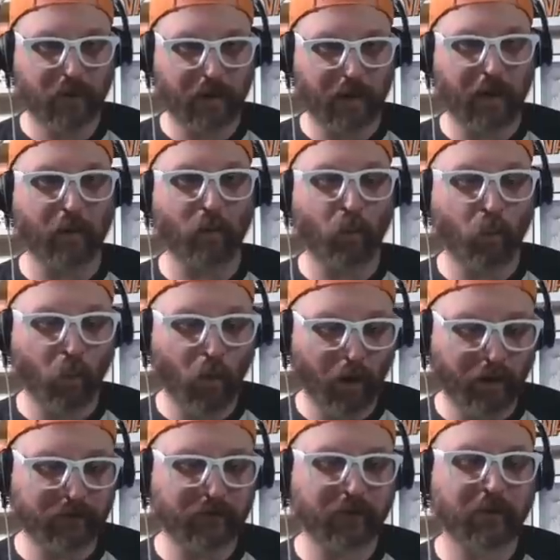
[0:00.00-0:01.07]
and, and
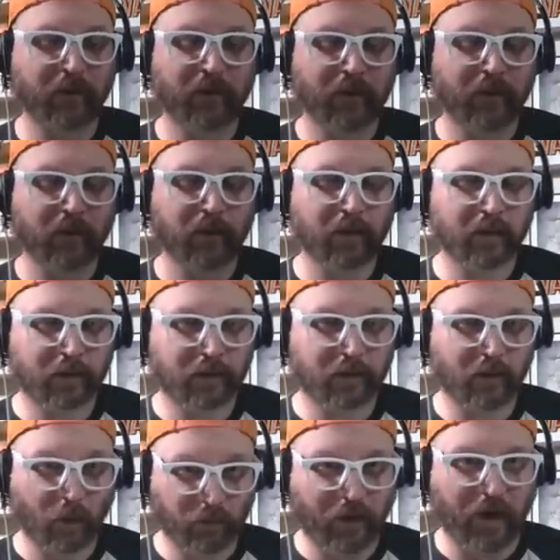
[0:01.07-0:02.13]
what
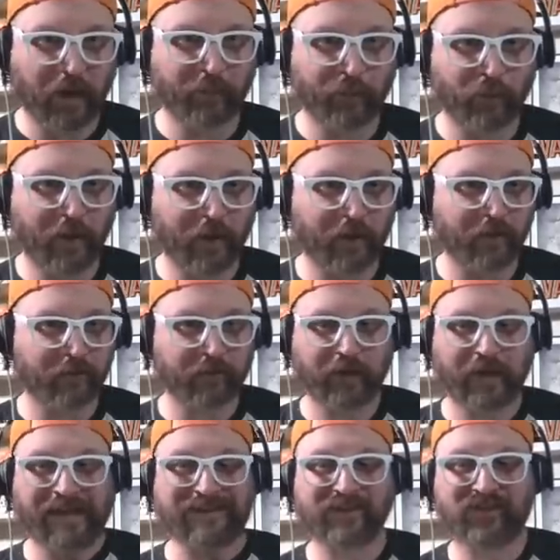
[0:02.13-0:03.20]
Coach Heupel has
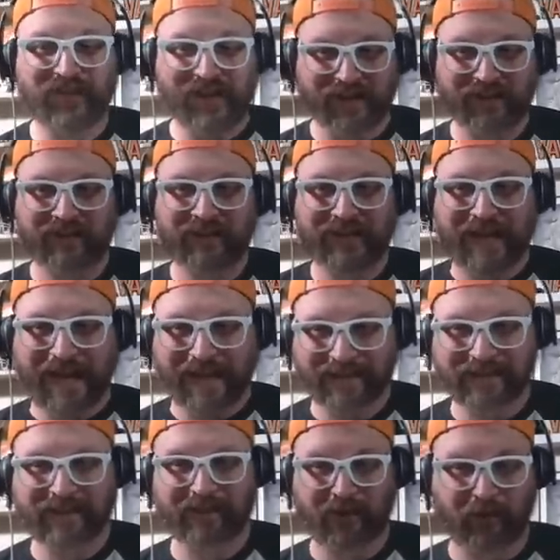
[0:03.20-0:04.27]
injected
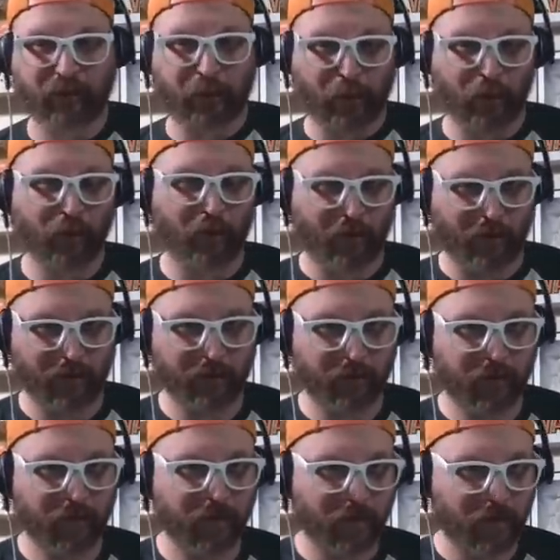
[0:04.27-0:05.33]
into this program.